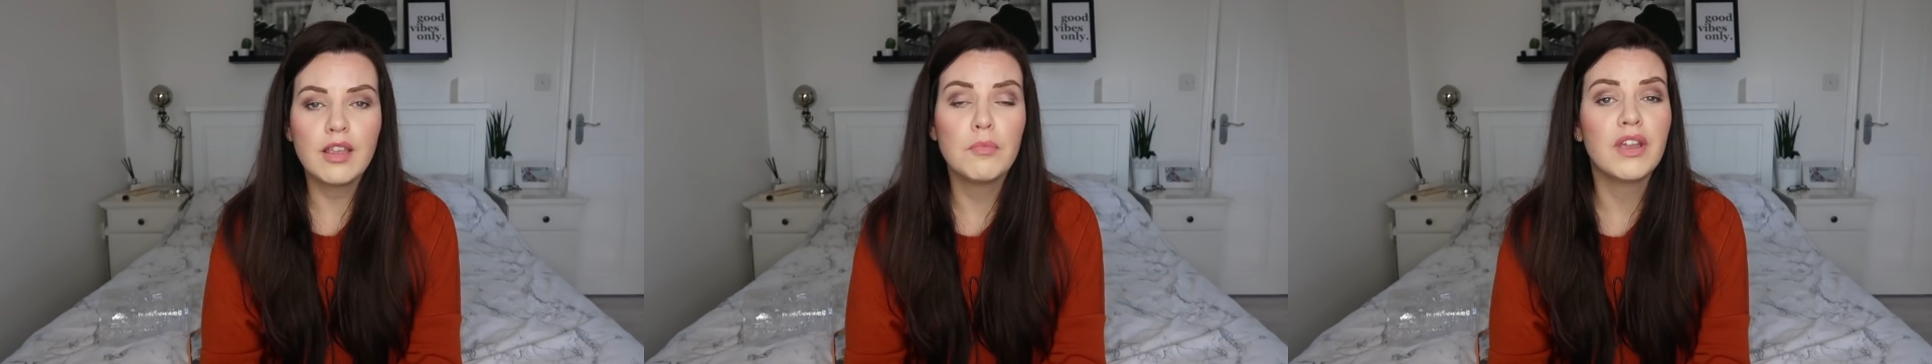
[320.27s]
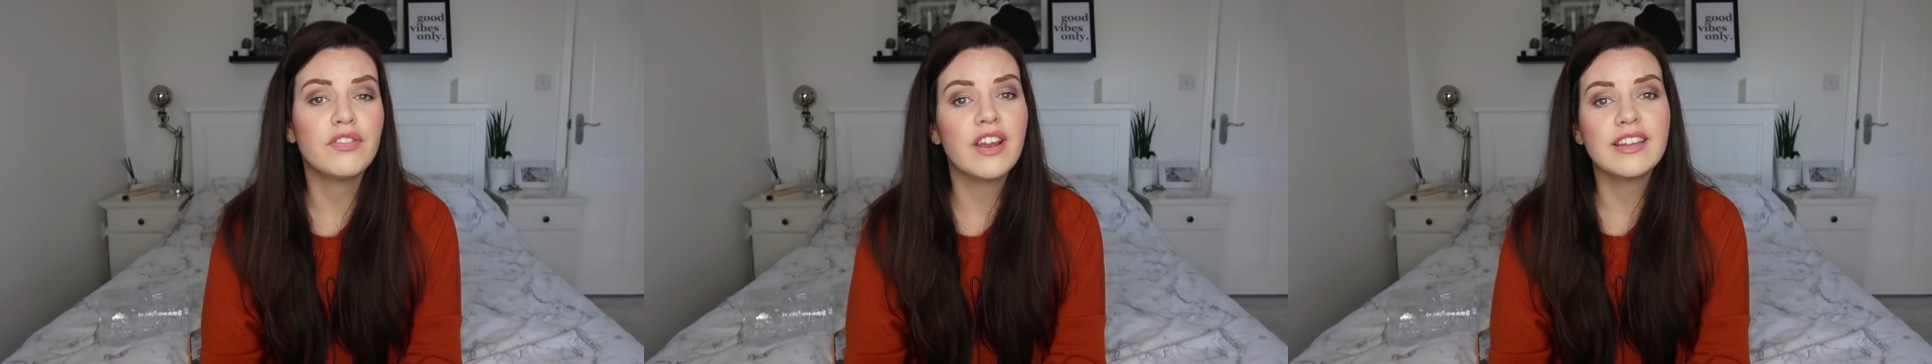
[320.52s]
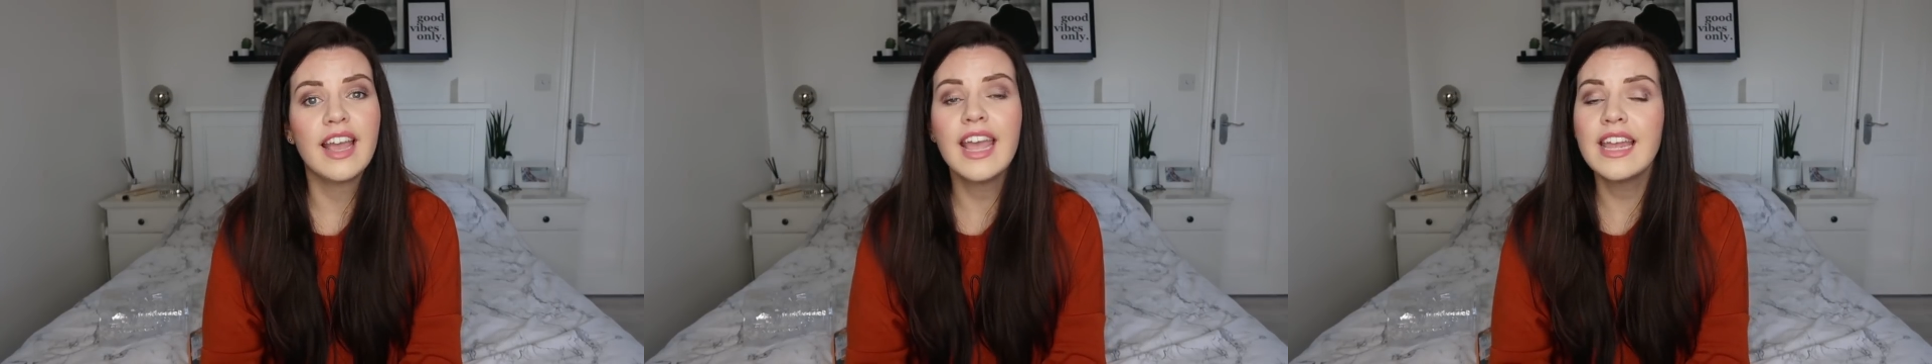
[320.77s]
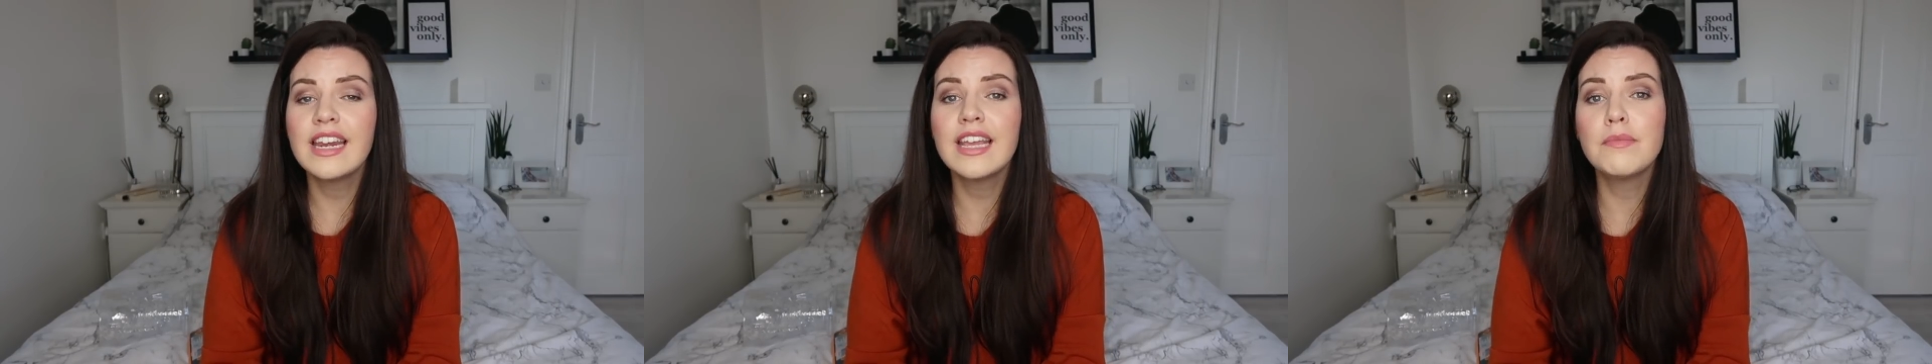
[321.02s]
My friend
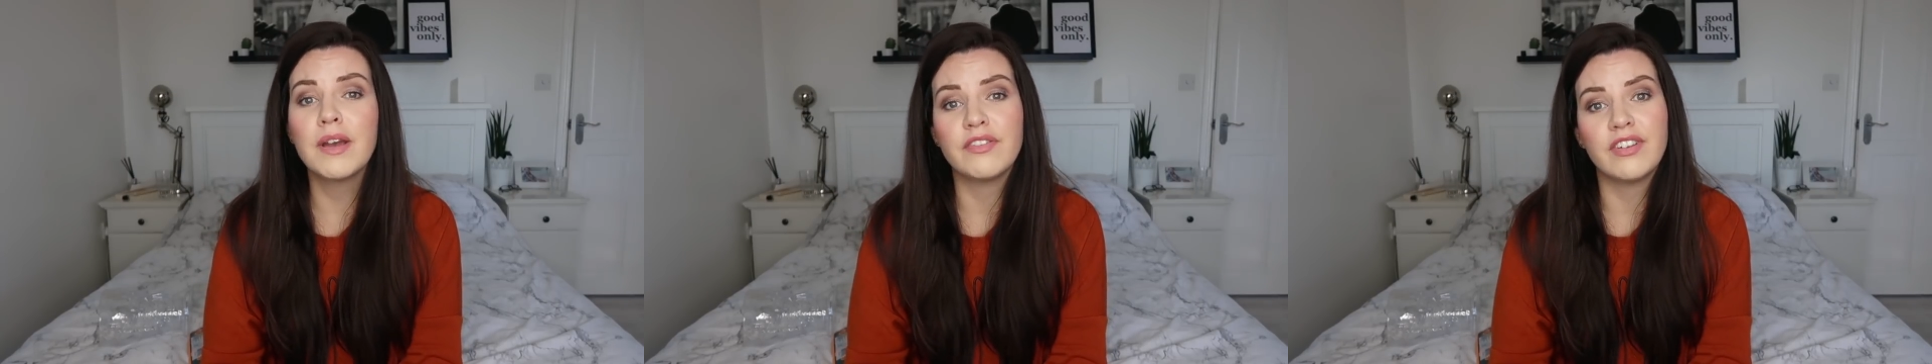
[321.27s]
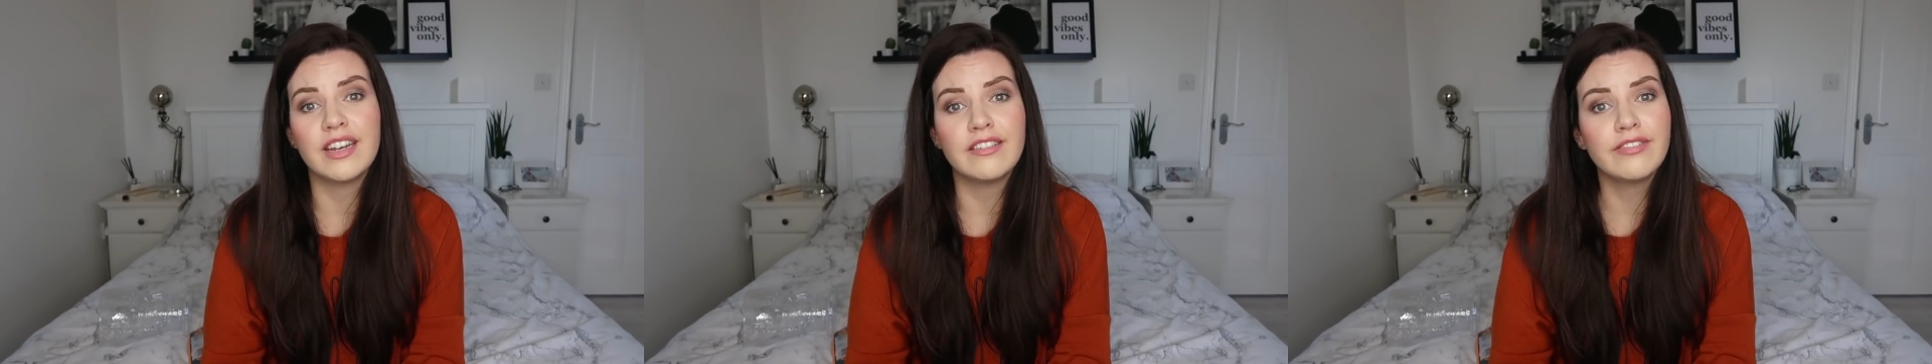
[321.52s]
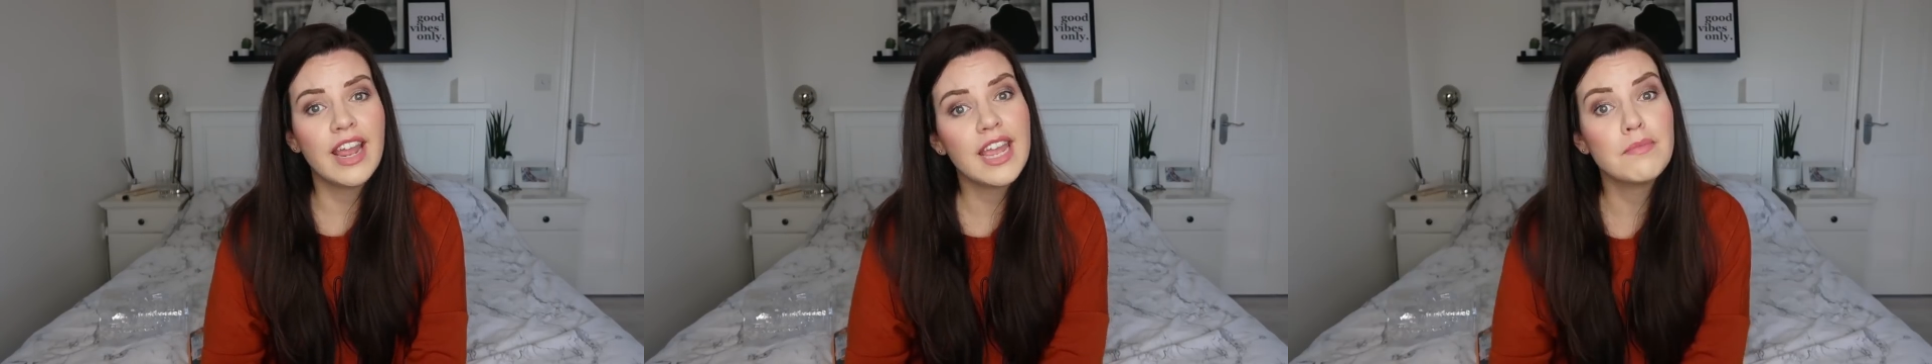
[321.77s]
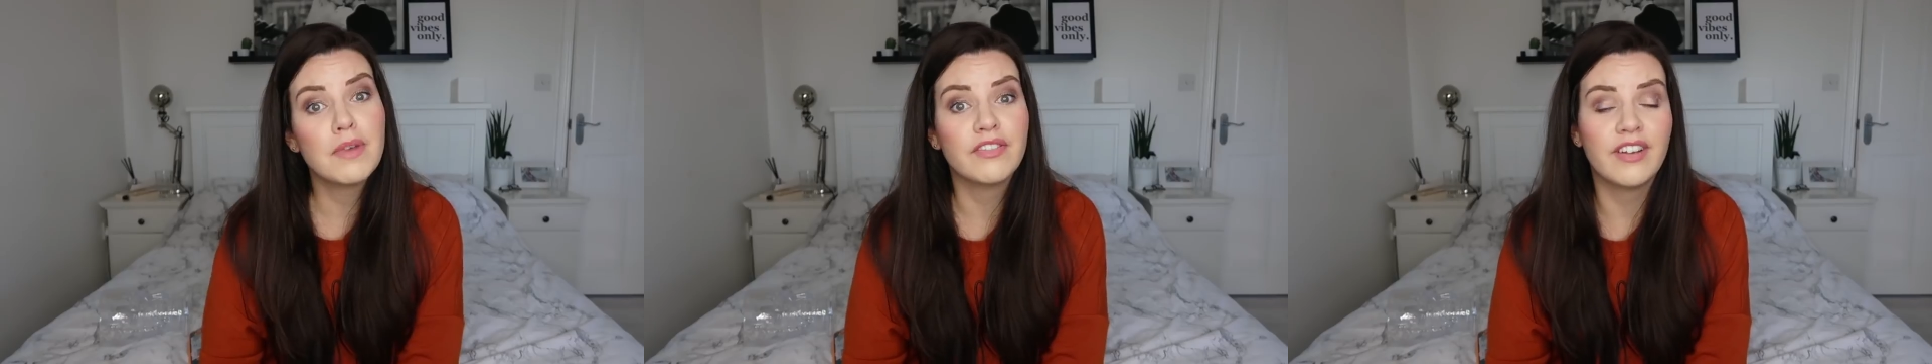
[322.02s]
Hayley, my friend
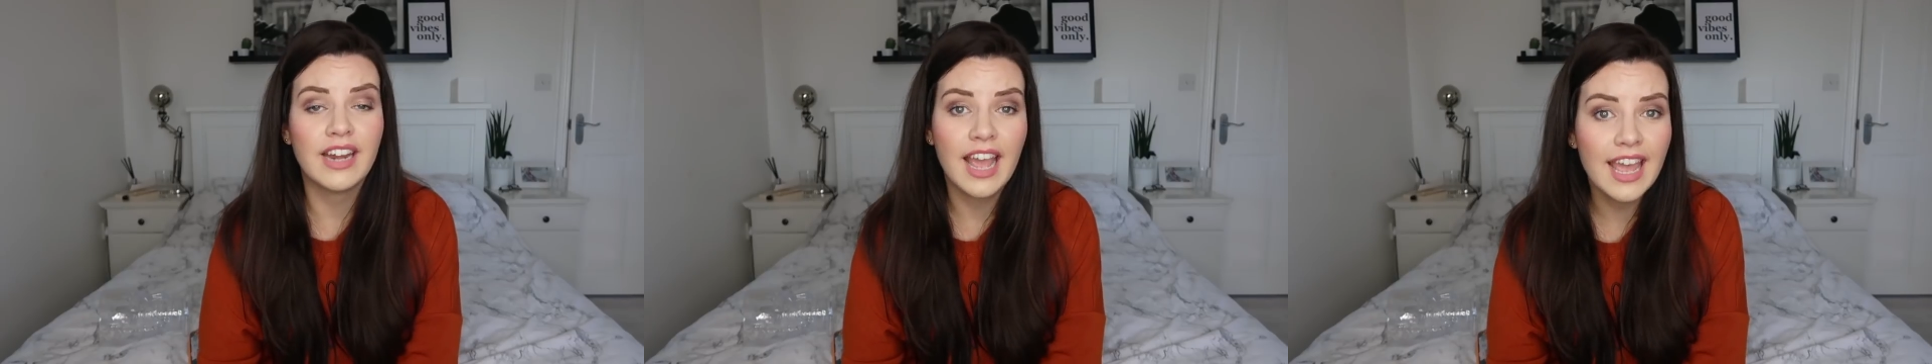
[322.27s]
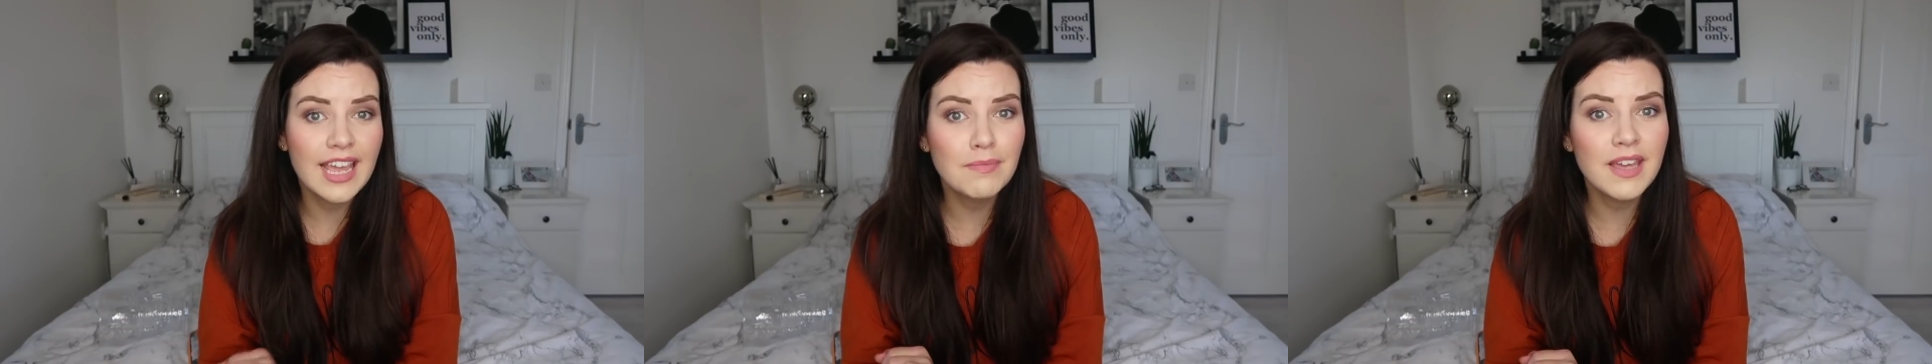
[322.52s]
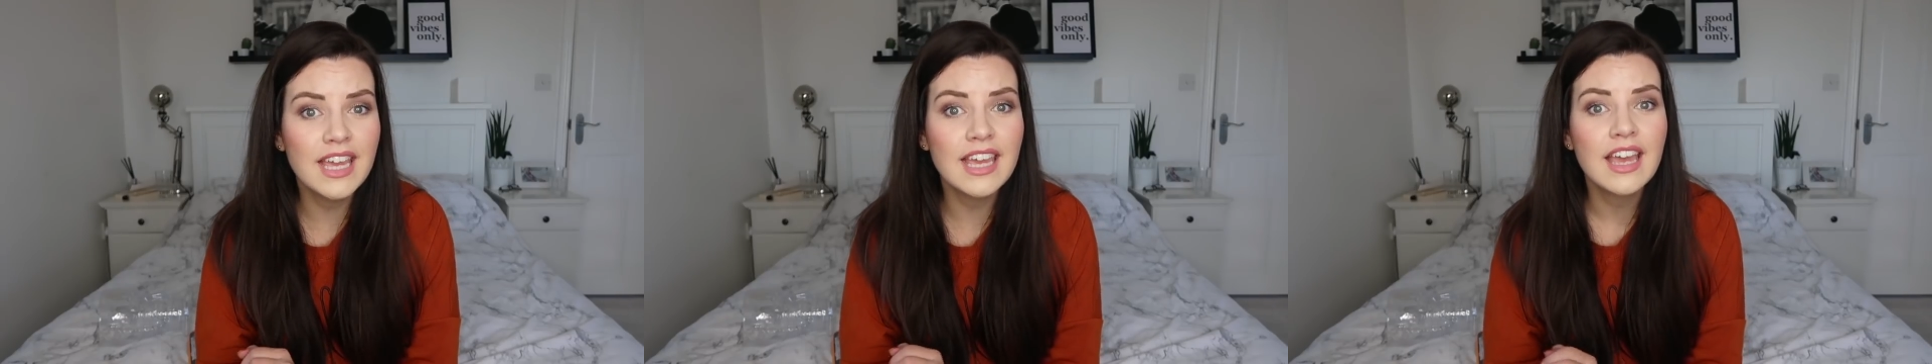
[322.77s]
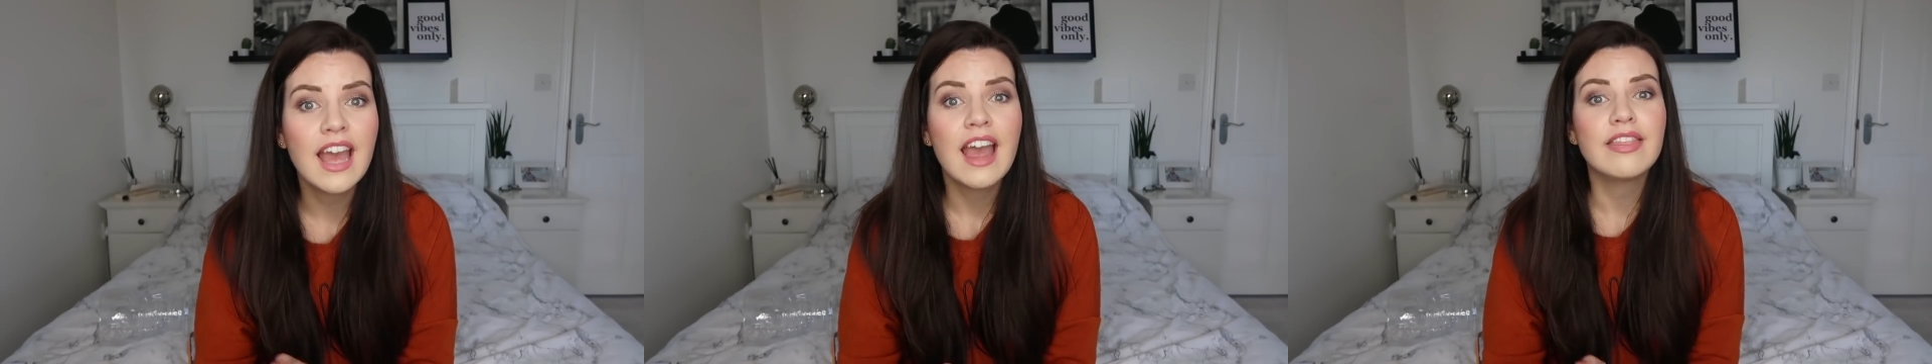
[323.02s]
Lorraine, my friend
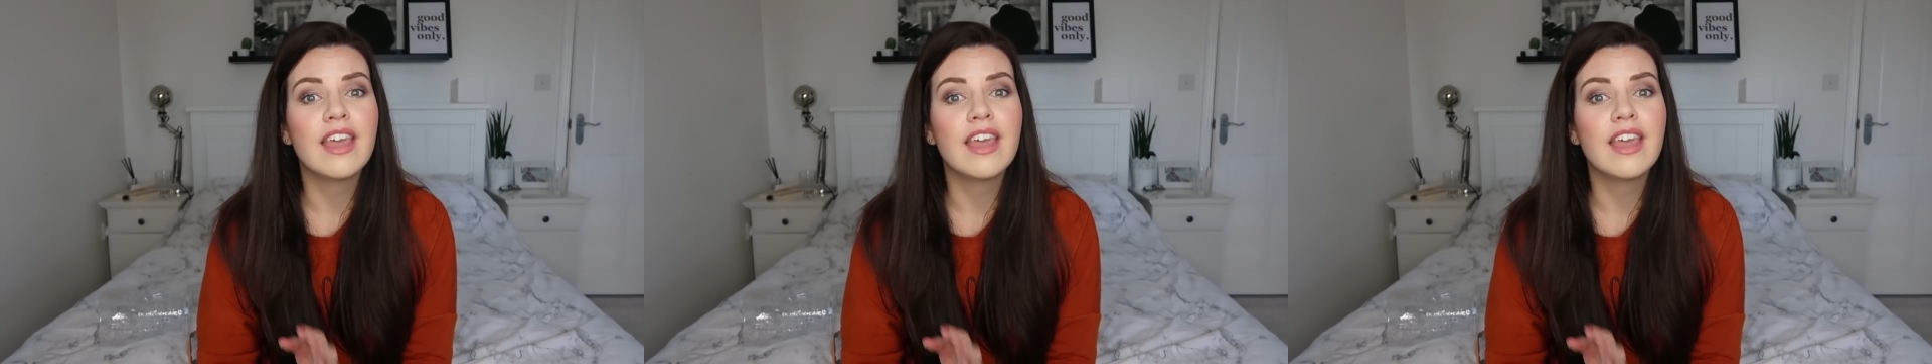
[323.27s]
Amy,